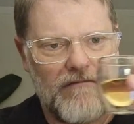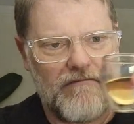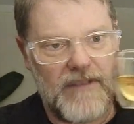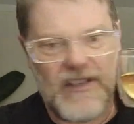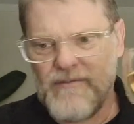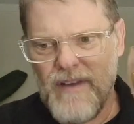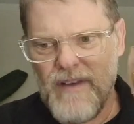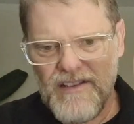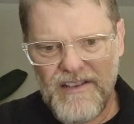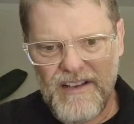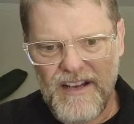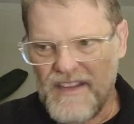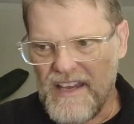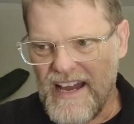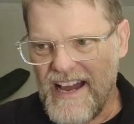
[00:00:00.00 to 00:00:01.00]
It smells
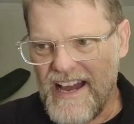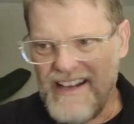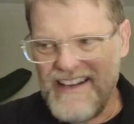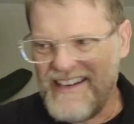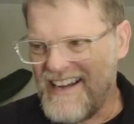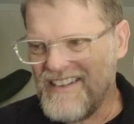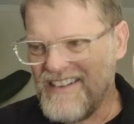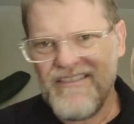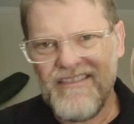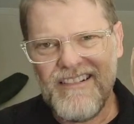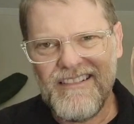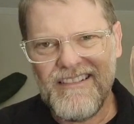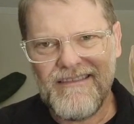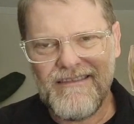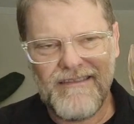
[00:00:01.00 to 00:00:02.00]
like the 1800,
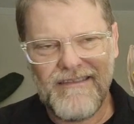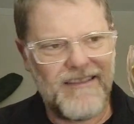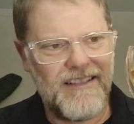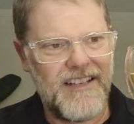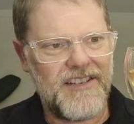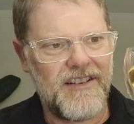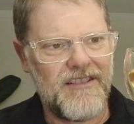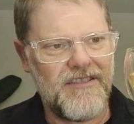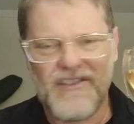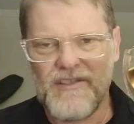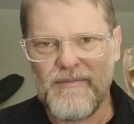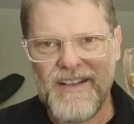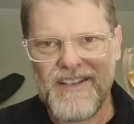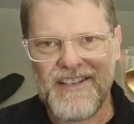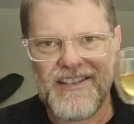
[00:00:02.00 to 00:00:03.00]
unless it all
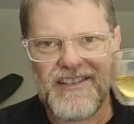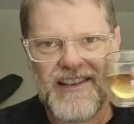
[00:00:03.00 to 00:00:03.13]
smells the